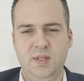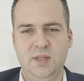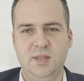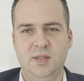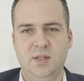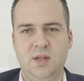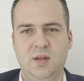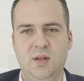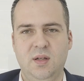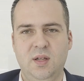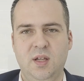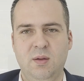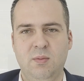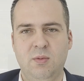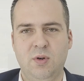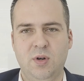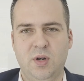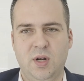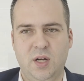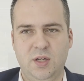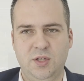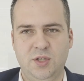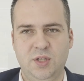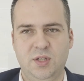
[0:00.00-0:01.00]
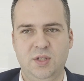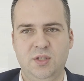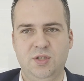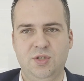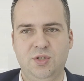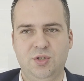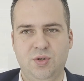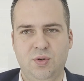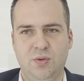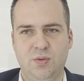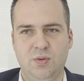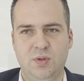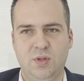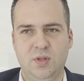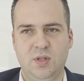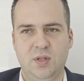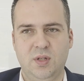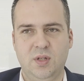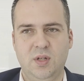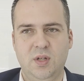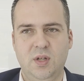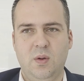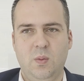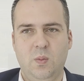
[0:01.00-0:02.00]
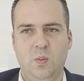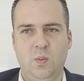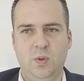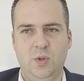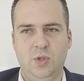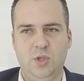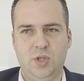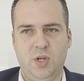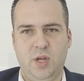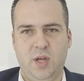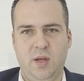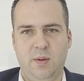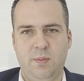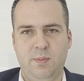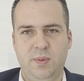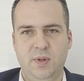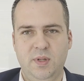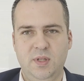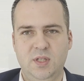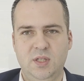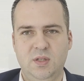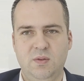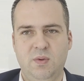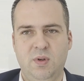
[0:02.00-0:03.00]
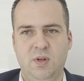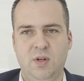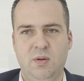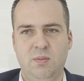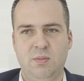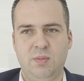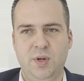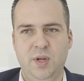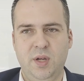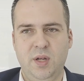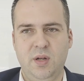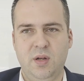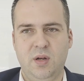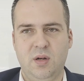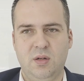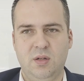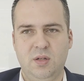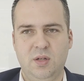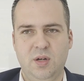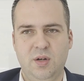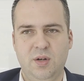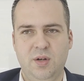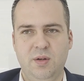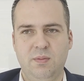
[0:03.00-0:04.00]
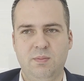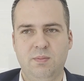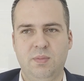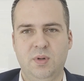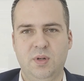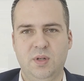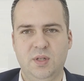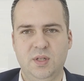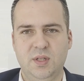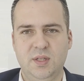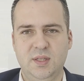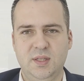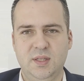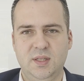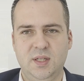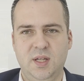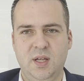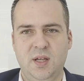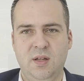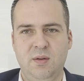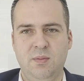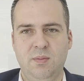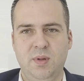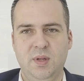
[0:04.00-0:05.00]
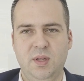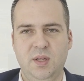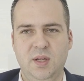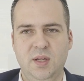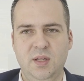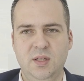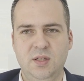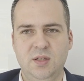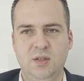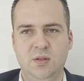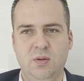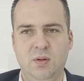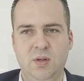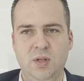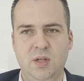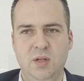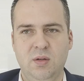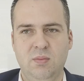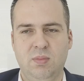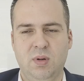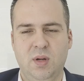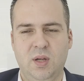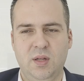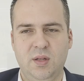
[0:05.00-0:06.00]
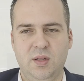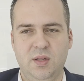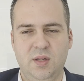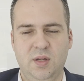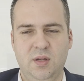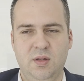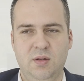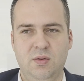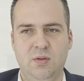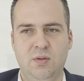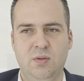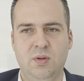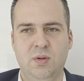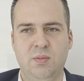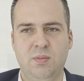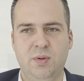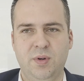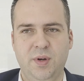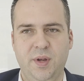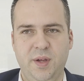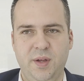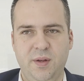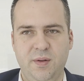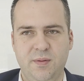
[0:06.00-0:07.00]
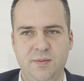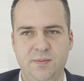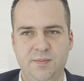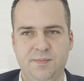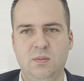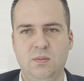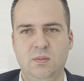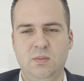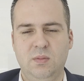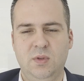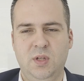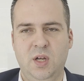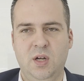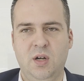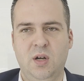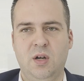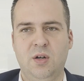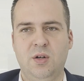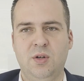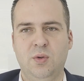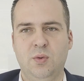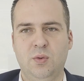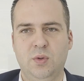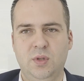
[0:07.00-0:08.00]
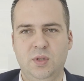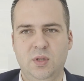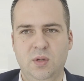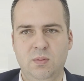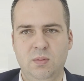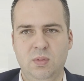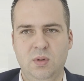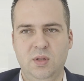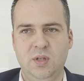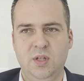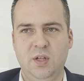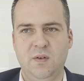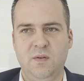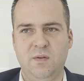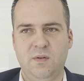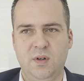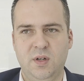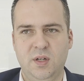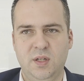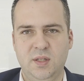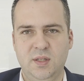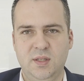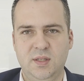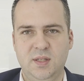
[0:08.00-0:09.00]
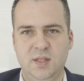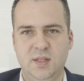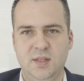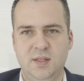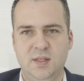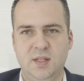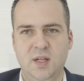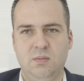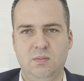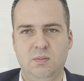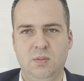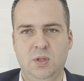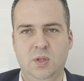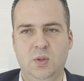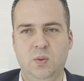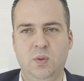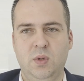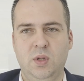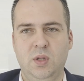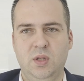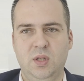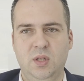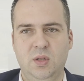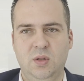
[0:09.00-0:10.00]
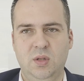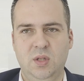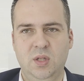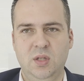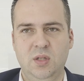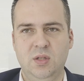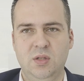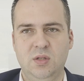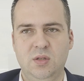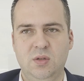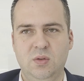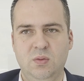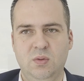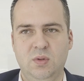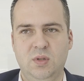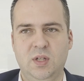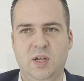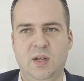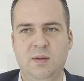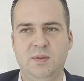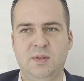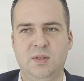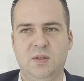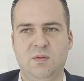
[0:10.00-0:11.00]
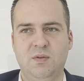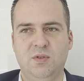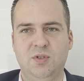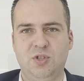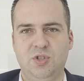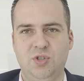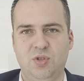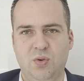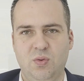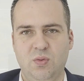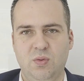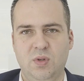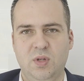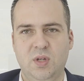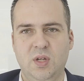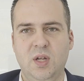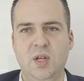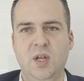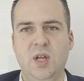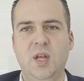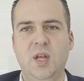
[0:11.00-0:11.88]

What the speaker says: is a hemorrhagic stroke, which happens when a brain artery bursts and begins to leak blood into the brain. There are notable differences between these two types of stroke.